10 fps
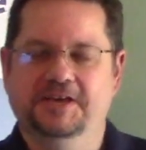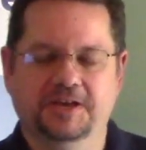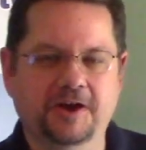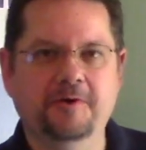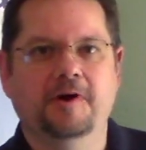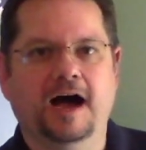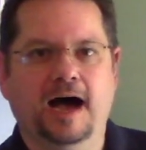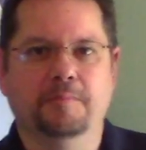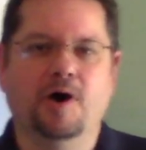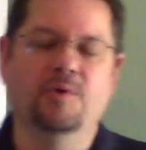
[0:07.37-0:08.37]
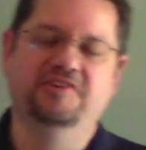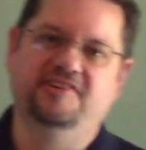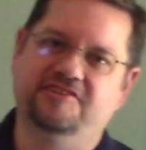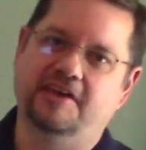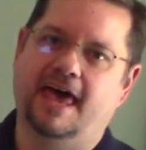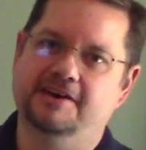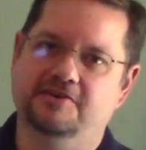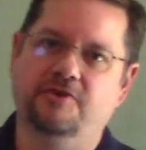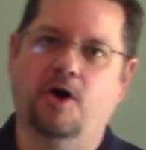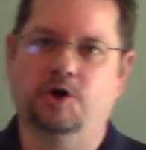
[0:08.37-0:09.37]
You know, I'm always excited
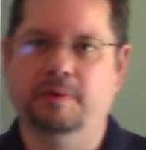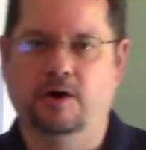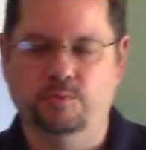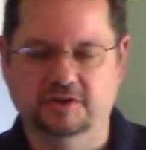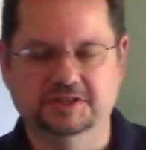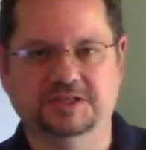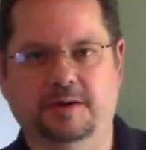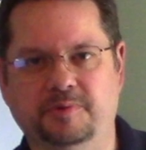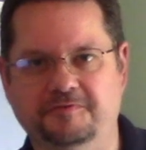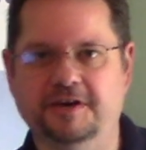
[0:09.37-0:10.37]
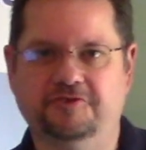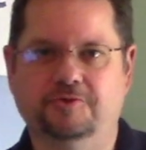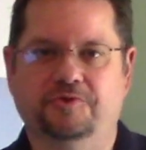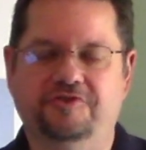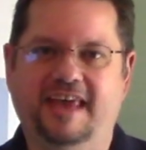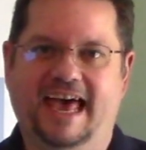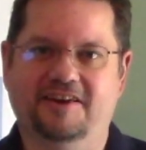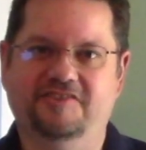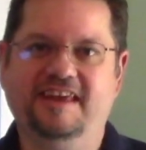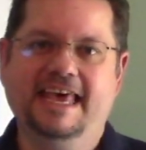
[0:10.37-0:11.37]
to talk about real estate professional
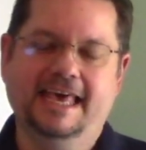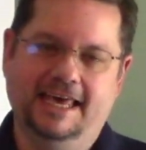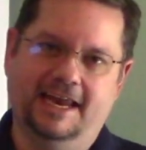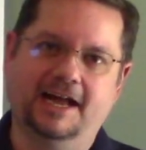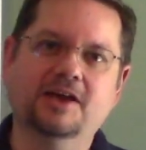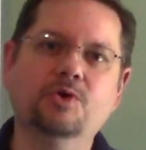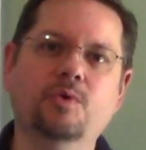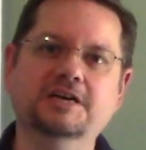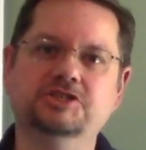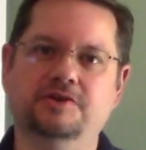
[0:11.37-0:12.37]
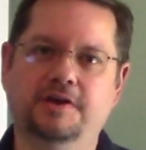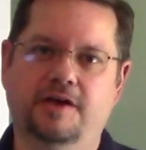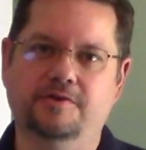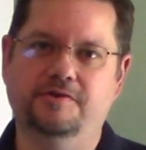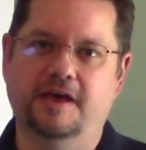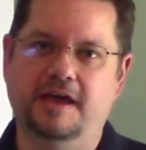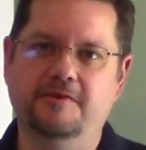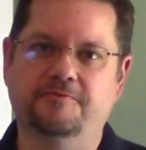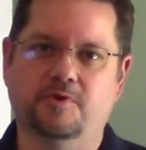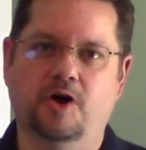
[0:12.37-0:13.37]
status, and I got a question the other
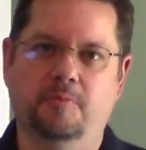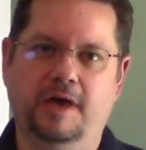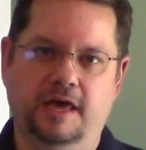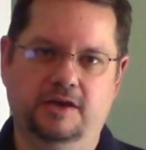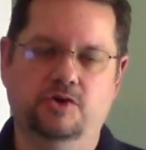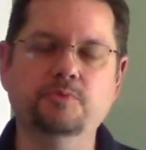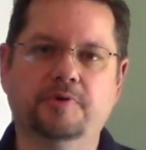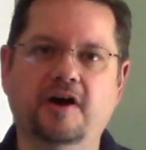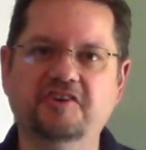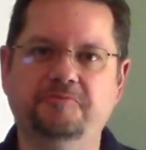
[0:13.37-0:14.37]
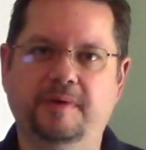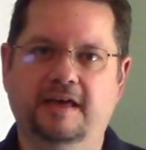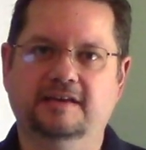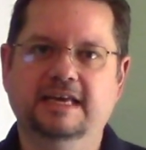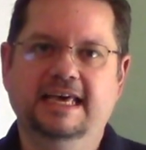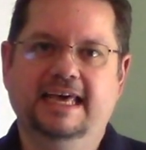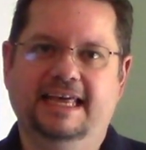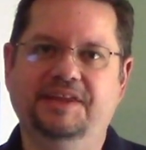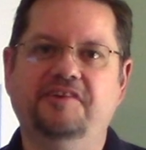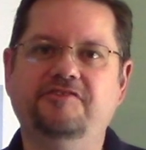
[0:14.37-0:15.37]
day from a new prospect,
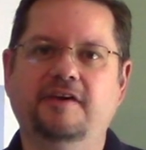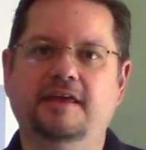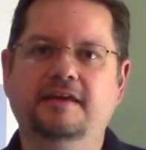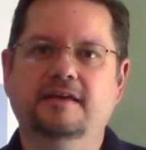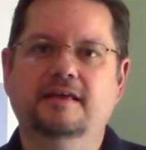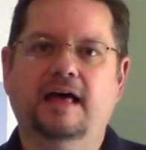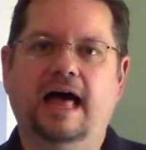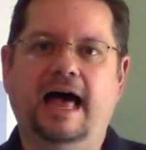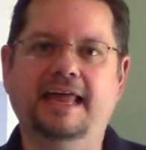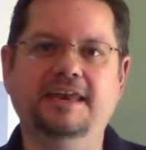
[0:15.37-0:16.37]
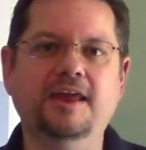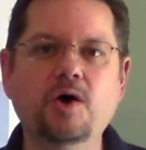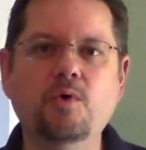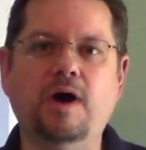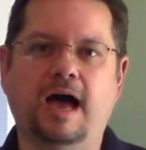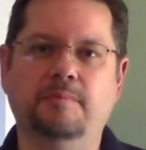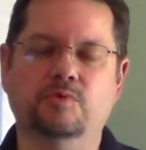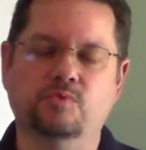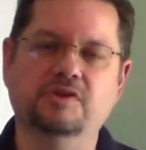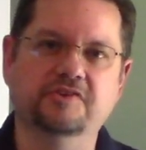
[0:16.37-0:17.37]
and they said, I know I'm
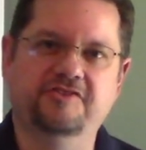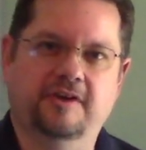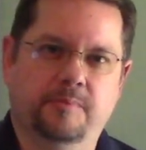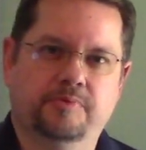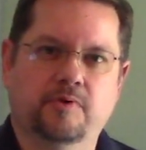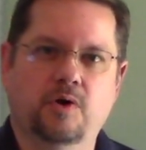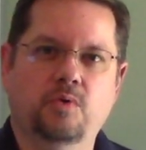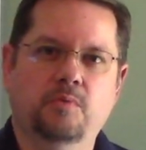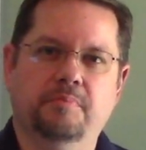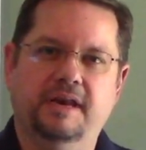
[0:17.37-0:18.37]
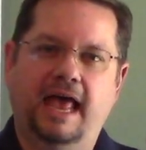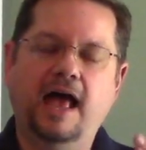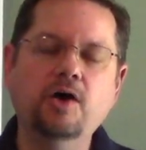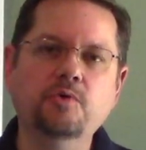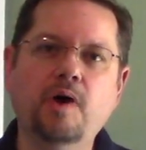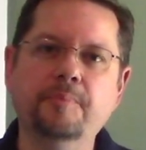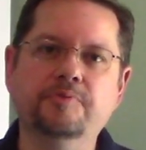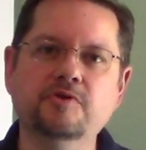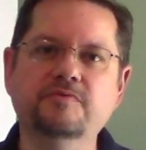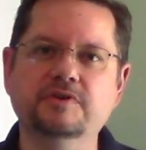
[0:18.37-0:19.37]
a real estate pro, but how do I
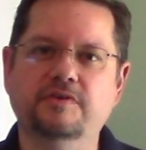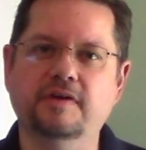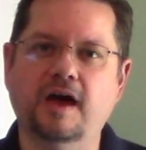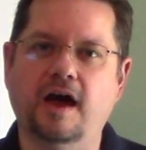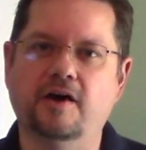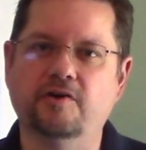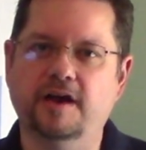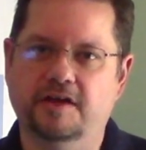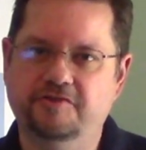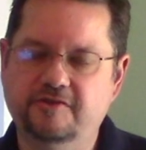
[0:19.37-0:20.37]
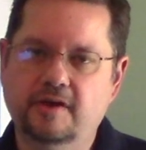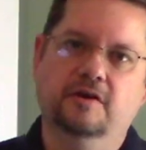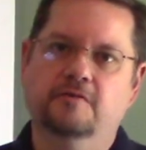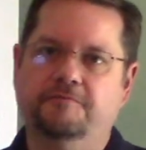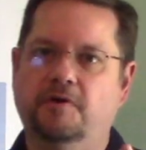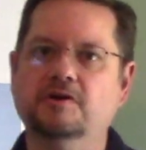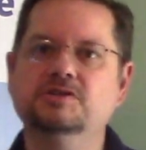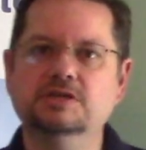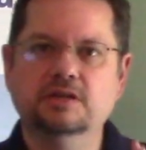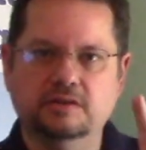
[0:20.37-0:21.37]
prove it to the IRS?
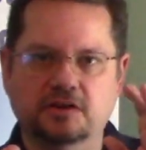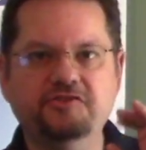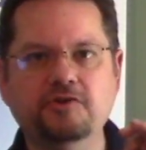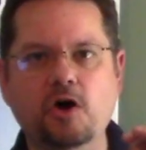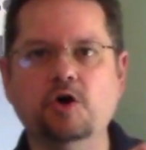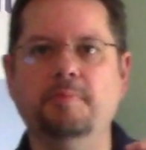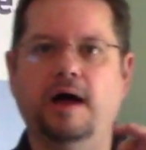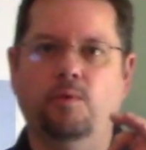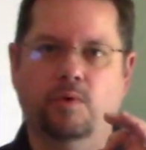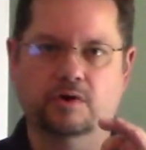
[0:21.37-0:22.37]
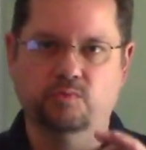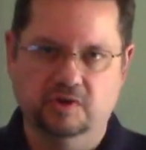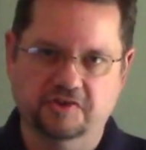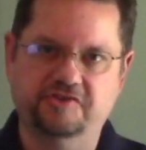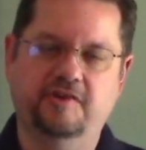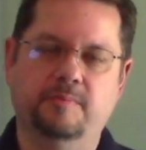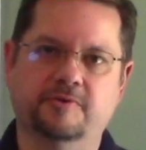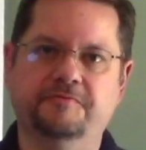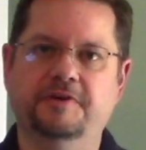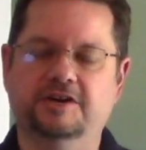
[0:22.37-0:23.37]
First, let's talk about what a real estate
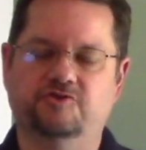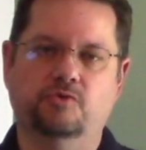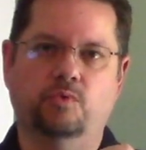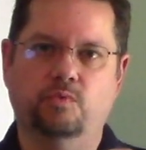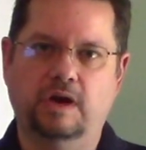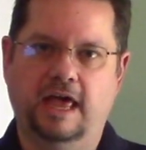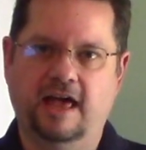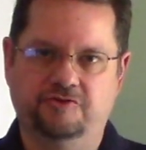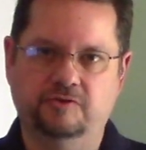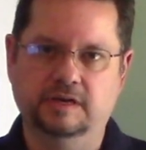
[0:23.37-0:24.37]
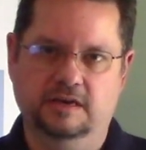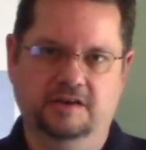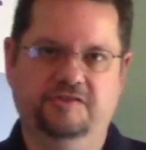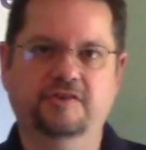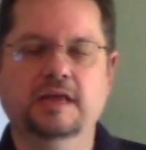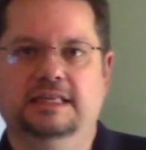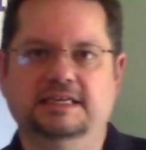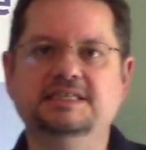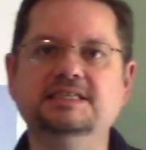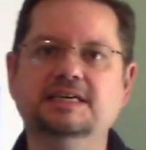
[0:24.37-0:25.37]
professional actually is.
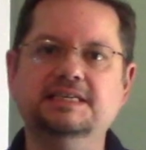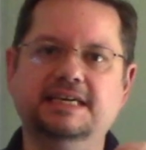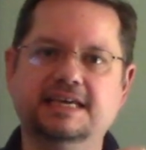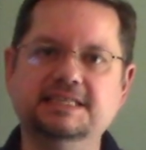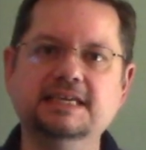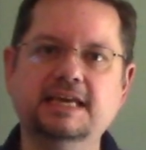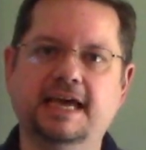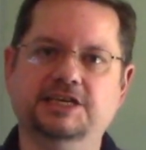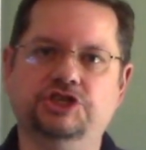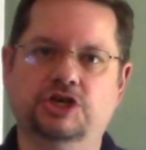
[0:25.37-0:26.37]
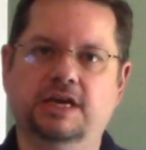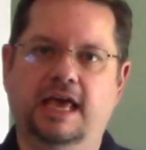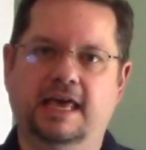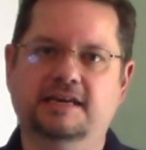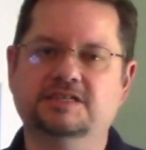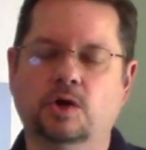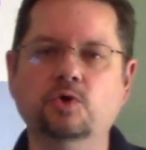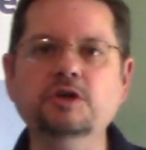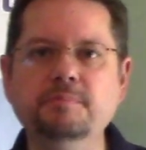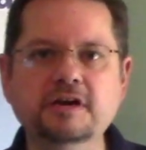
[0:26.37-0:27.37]
This is a designation, and it's
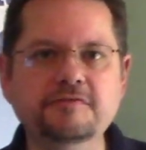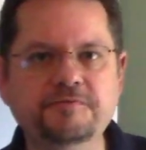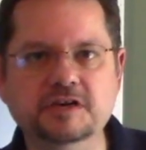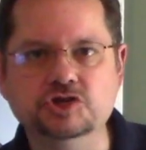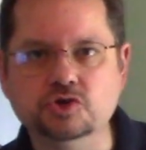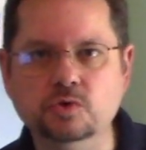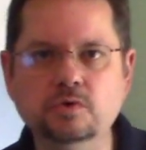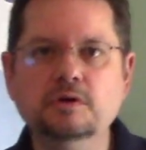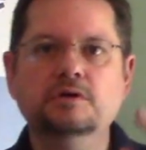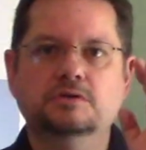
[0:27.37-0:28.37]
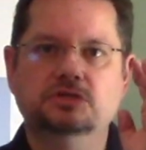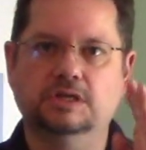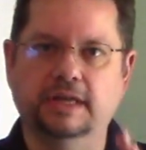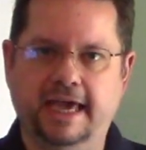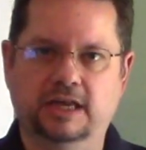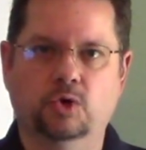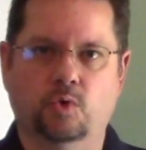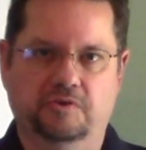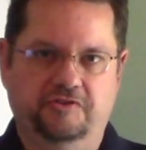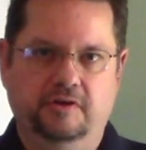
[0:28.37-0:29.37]
only beneficial to
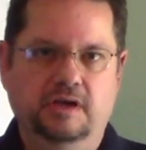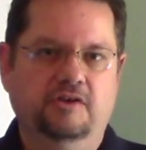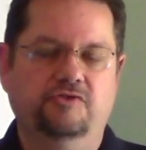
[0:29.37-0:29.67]
landlords.